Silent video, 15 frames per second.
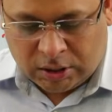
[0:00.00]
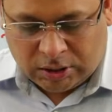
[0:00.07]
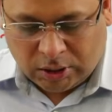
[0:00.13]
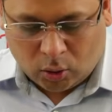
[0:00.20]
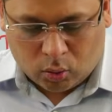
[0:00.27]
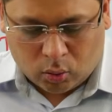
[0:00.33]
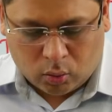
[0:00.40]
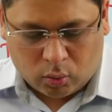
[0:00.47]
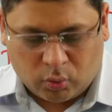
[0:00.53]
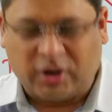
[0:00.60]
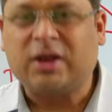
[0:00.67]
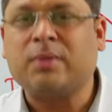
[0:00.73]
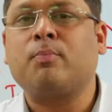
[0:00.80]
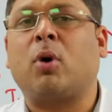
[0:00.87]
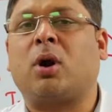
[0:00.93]
Now,
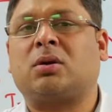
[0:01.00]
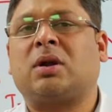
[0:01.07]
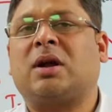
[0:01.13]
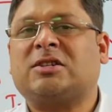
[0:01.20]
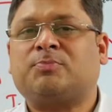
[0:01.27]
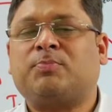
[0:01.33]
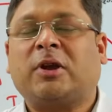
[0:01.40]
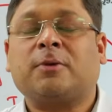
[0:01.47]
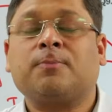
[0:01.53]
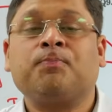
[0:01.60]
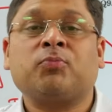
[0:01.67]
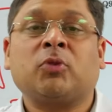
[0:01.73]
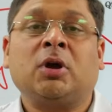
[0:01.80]
very important aspect.